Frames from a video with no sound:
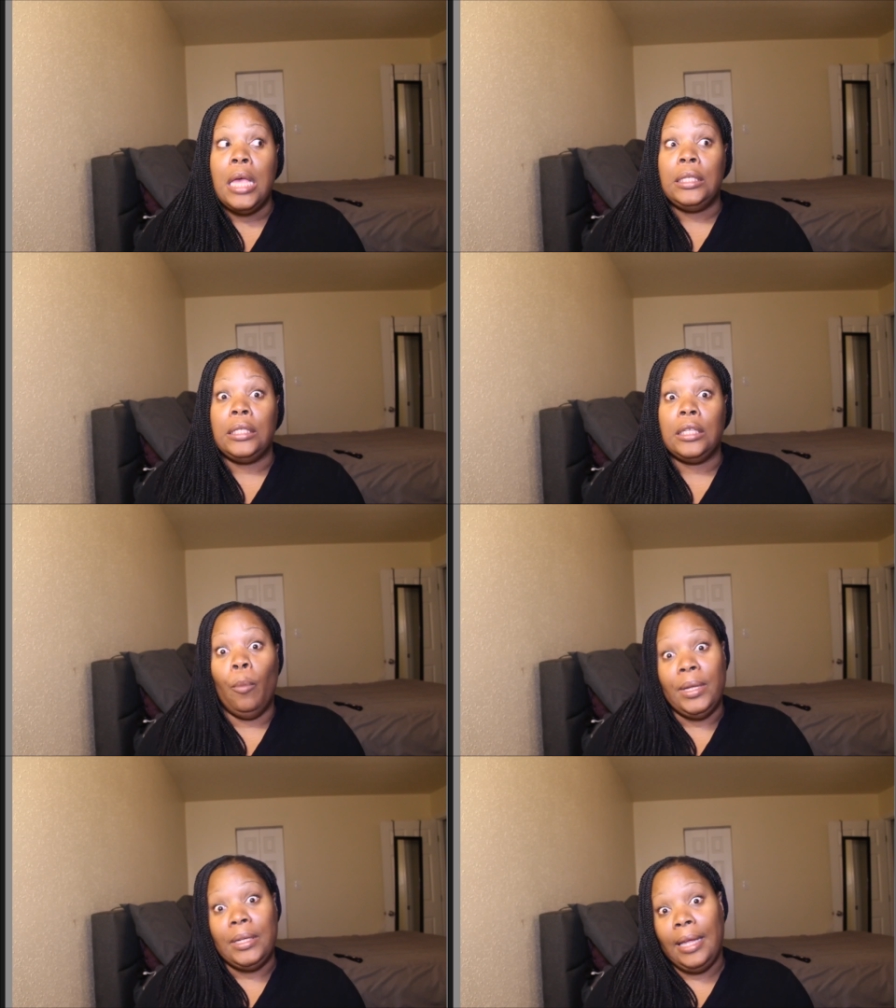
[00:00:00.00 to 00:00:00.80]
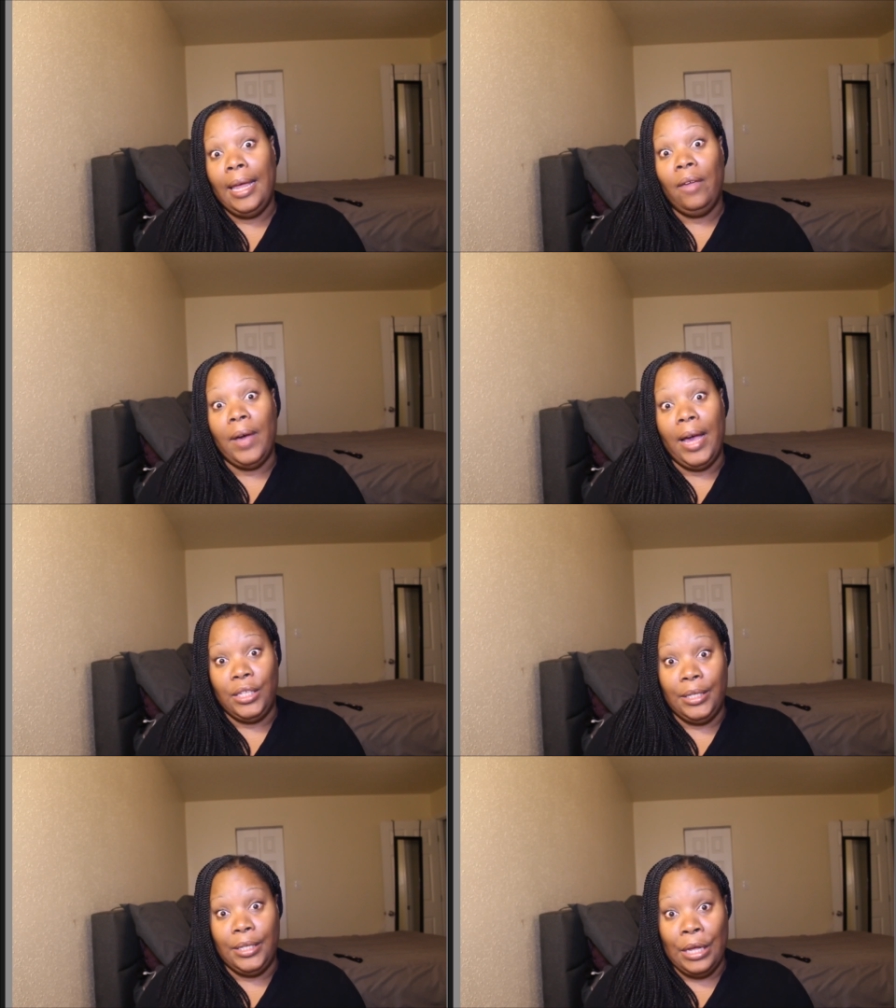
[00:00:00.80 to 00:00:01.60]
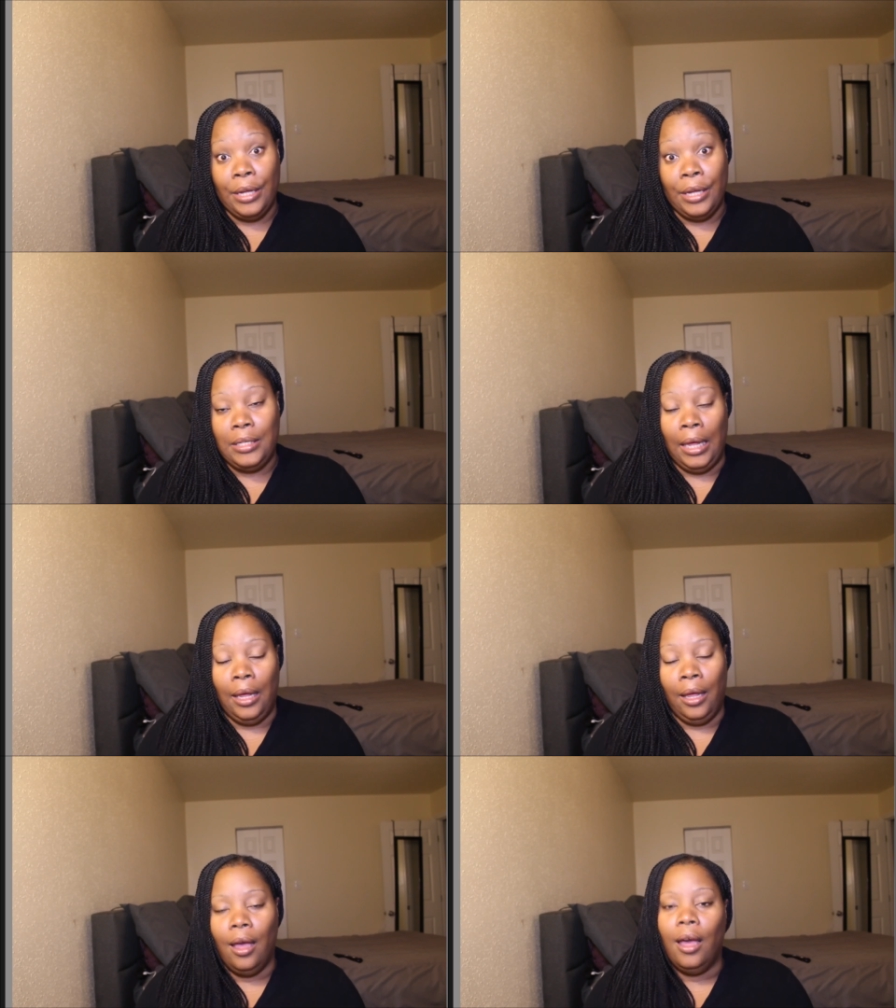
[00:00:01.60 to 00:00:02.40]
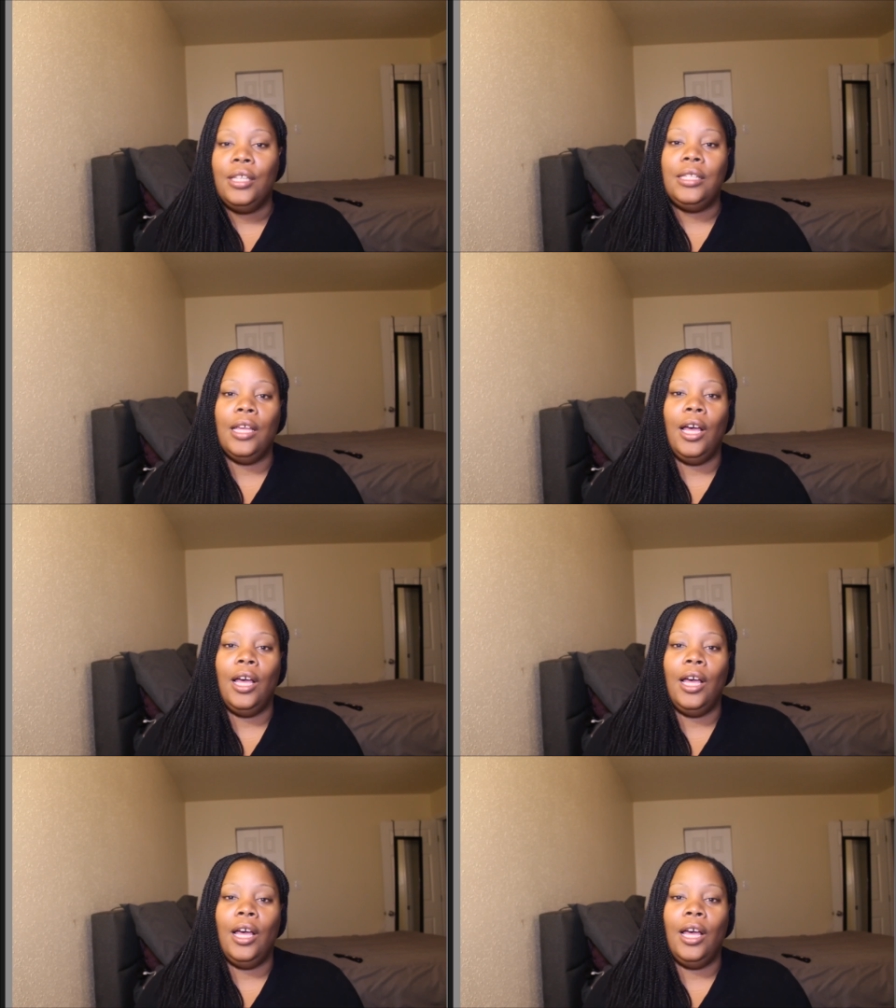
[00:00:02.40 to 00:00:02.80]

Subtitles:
So Miss Thing fights dirty. So